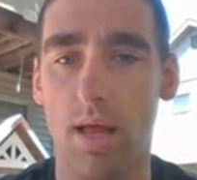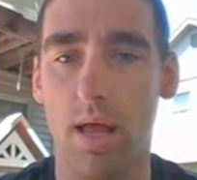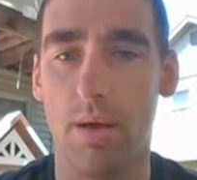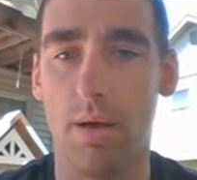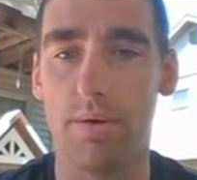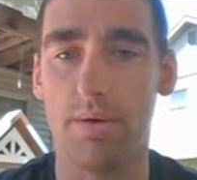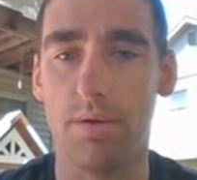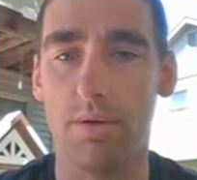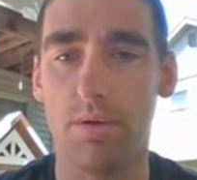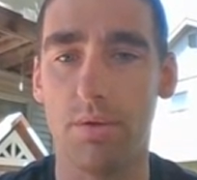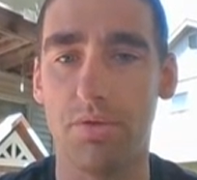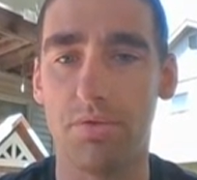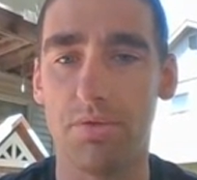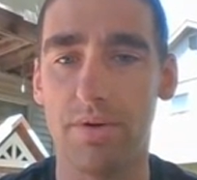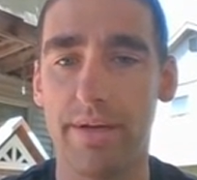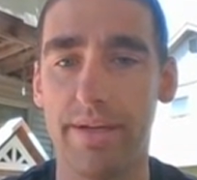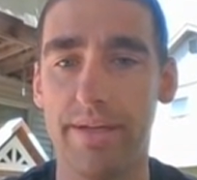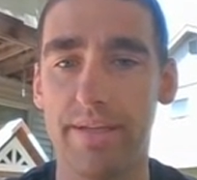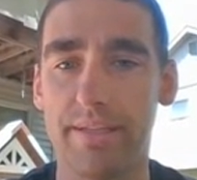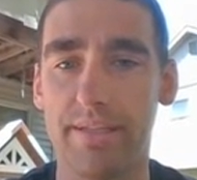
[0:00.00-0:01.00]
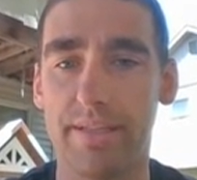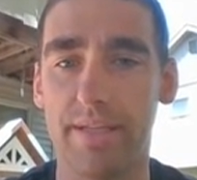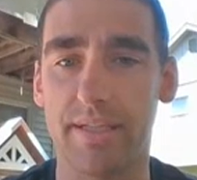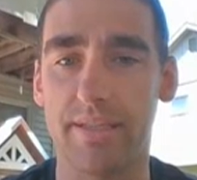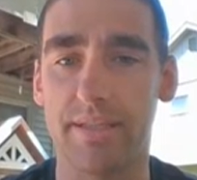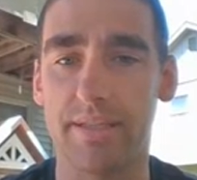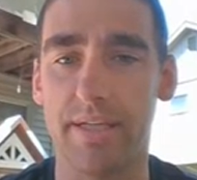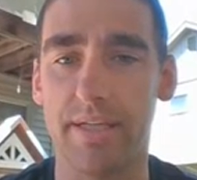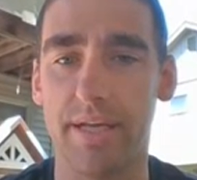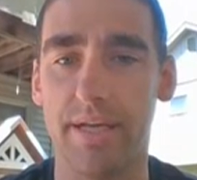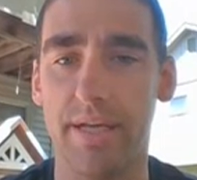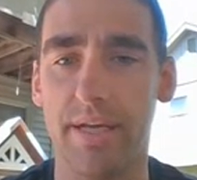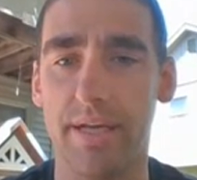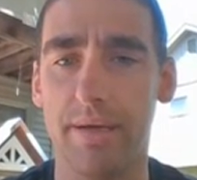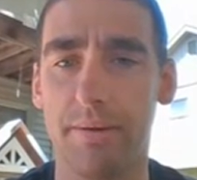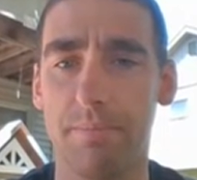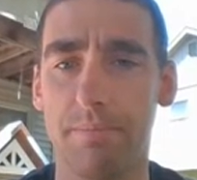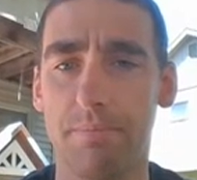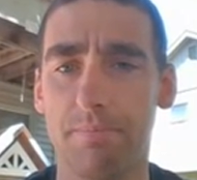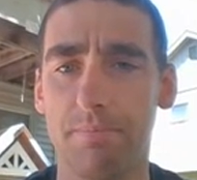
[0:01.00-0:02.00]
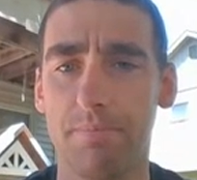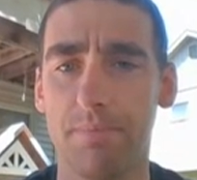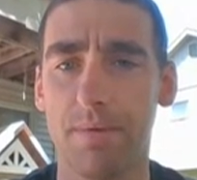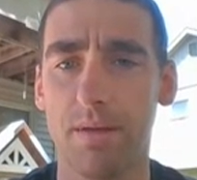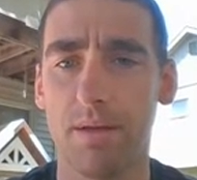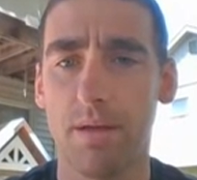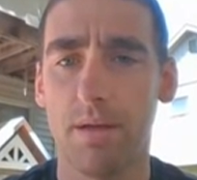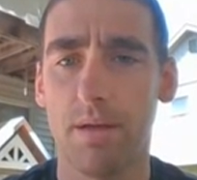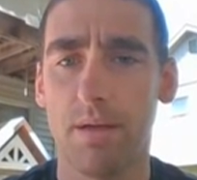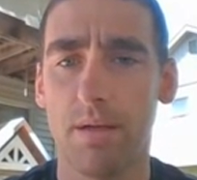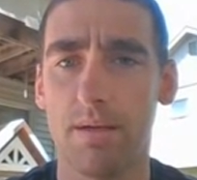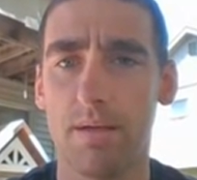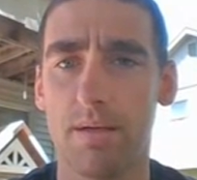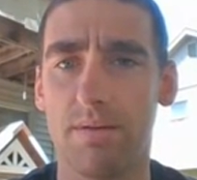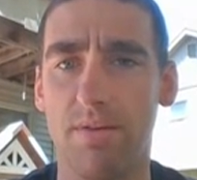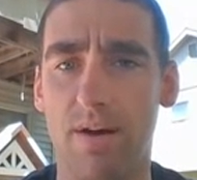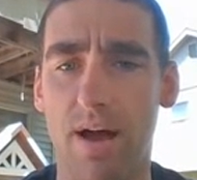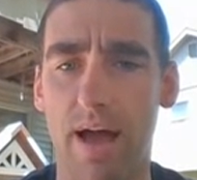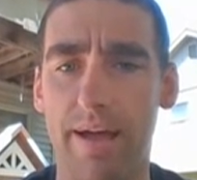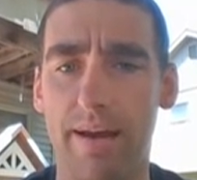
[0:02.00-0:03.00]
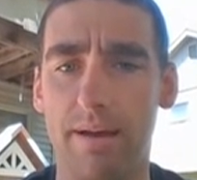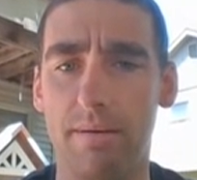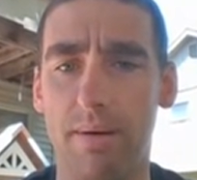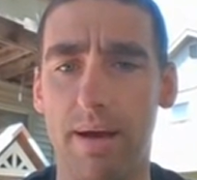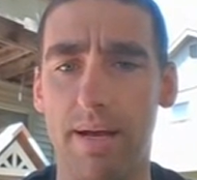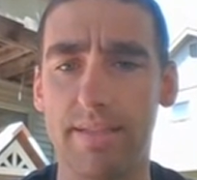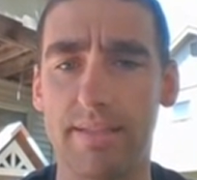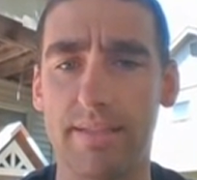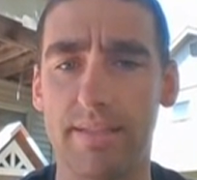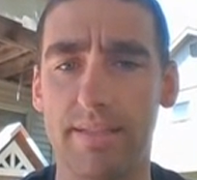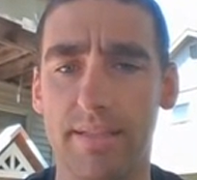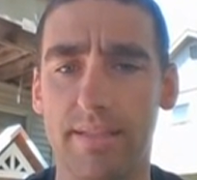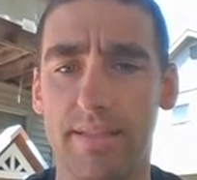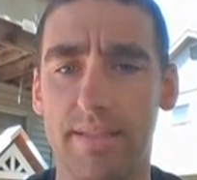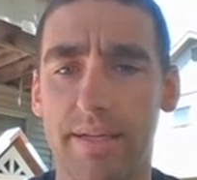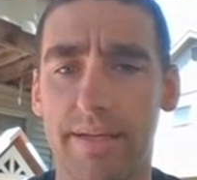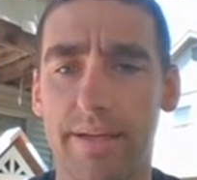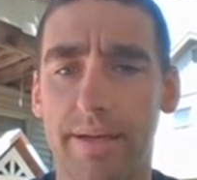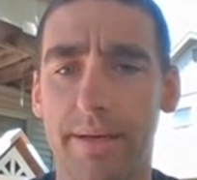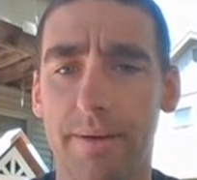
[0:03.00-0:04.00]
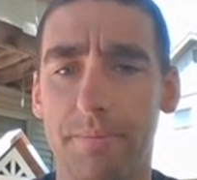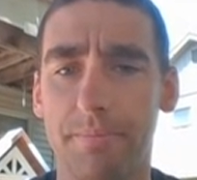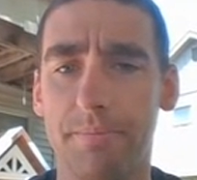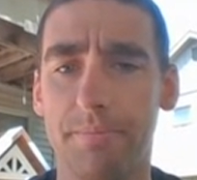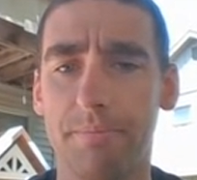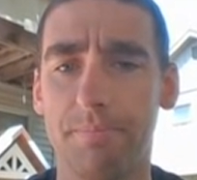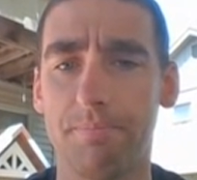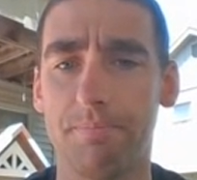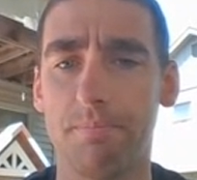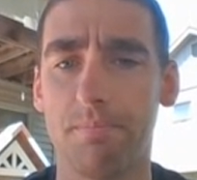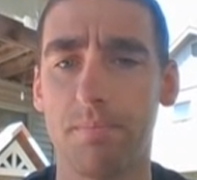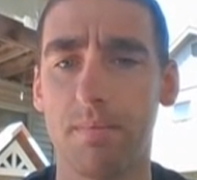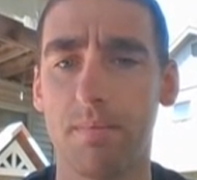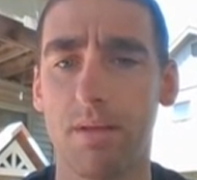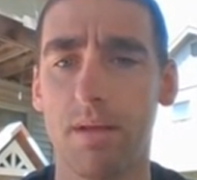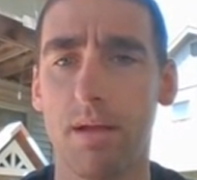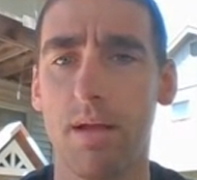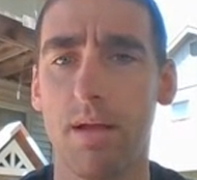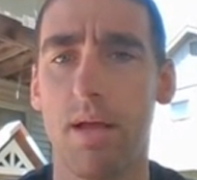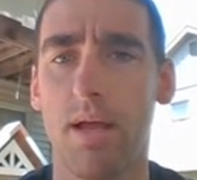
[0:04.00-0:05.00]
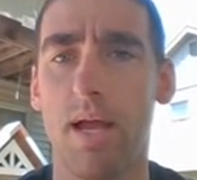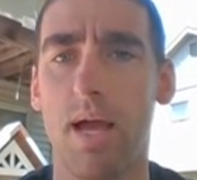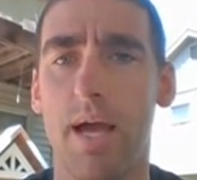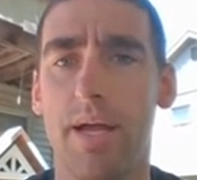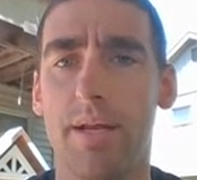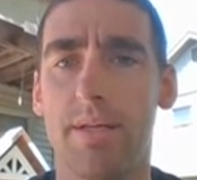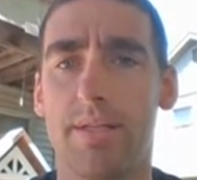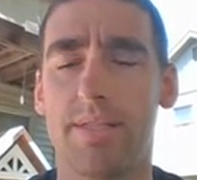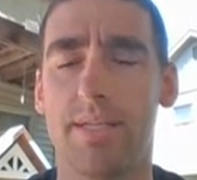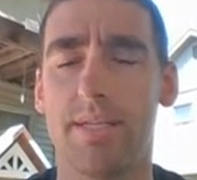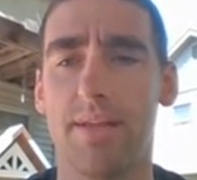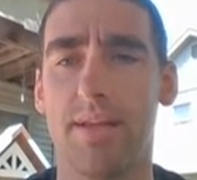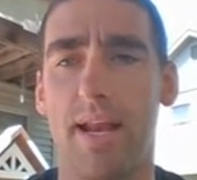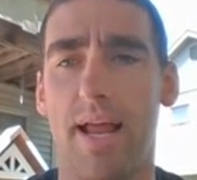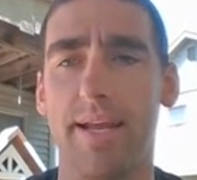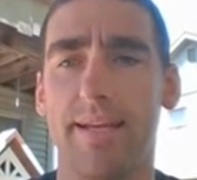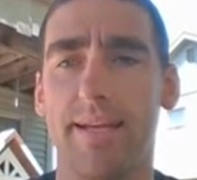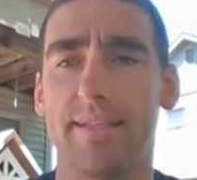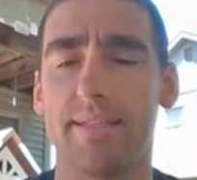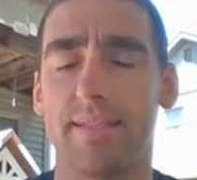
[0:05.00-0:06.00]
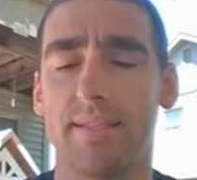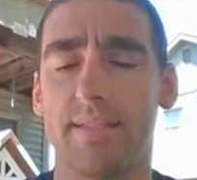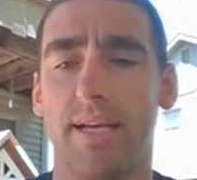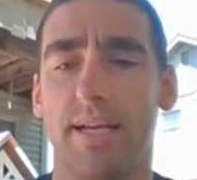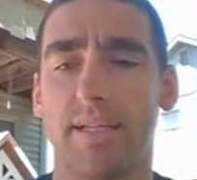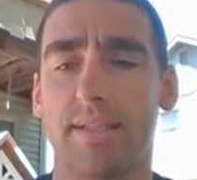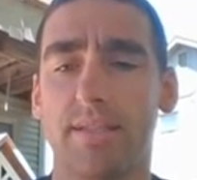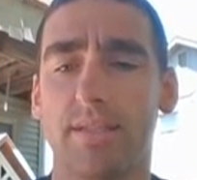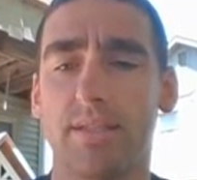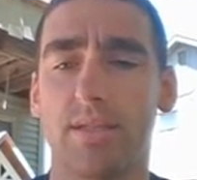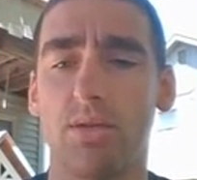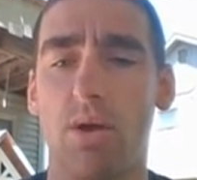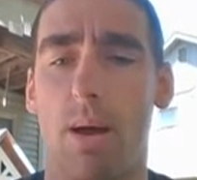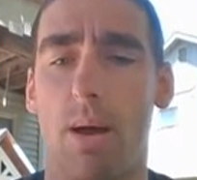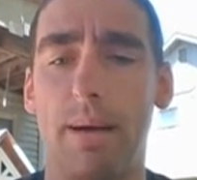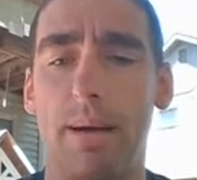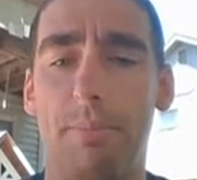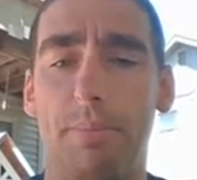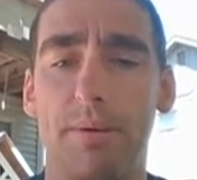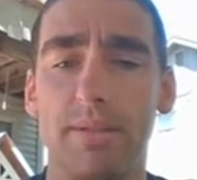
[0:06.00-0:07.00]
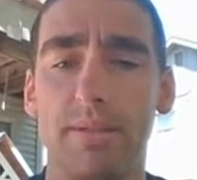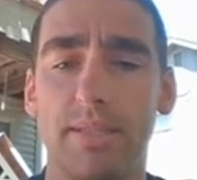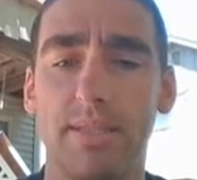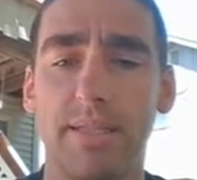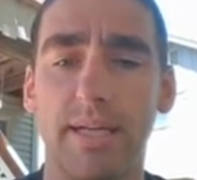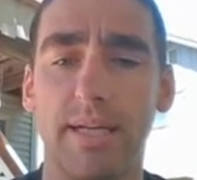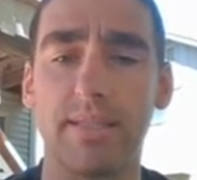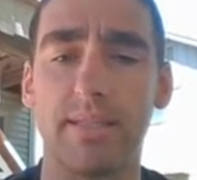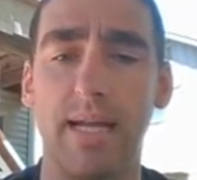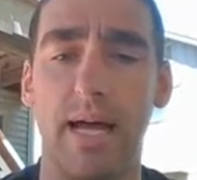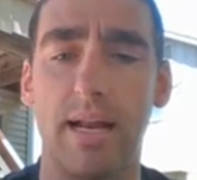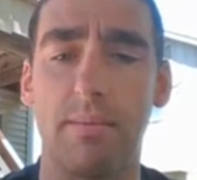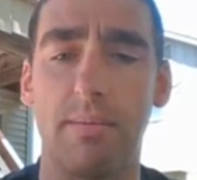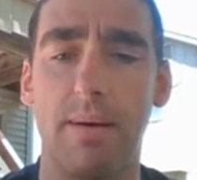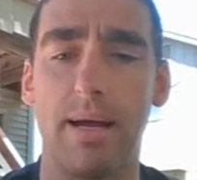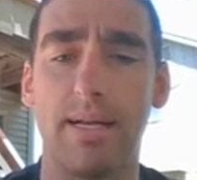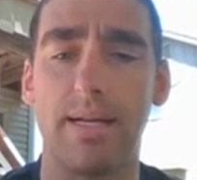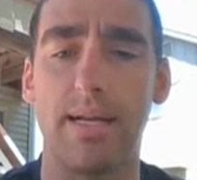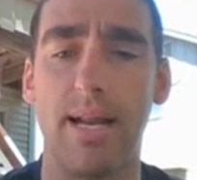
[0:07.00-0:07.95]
360 divided by 60 and see that I get 6. So I'm going to put 6 down in my